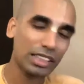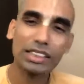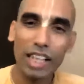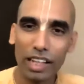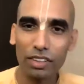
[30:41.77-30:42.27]

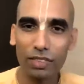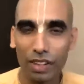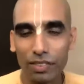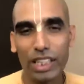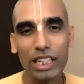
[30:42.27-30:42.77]
desire of
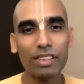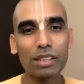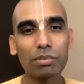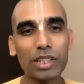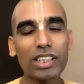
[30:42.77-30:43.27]
every
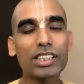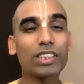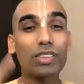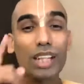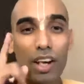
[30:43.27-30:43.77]
living being is
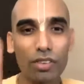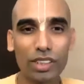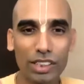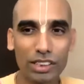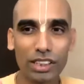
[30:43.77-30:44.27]
to love
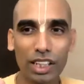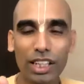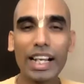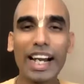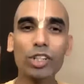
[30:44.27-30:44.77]

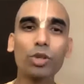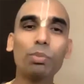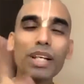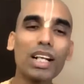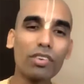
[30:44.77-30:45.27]
Krishna and to
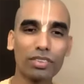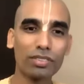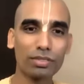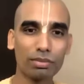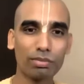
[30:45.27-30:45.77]
be
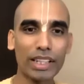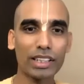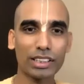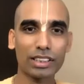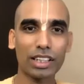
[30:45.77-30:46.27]
loved by
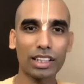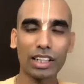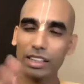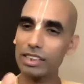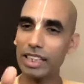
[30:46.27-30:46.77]

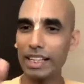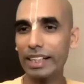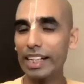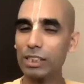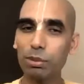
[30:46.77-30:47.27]
Krishna. The
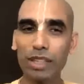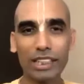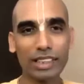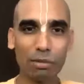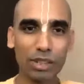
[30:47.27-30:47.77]
second aspect
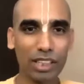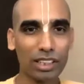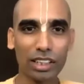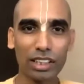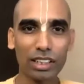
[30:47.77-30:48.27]
is happening.
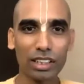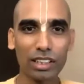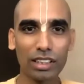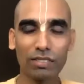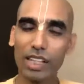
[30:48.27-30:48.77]

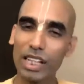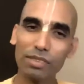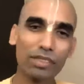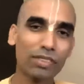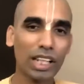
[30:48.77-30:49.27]

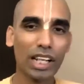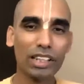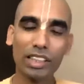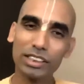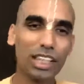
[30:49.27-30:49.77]
Wherever we
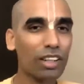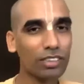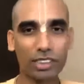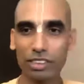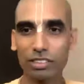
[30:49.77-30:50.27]
are, Krishna
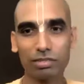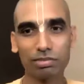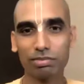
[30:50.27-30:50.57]
loves us.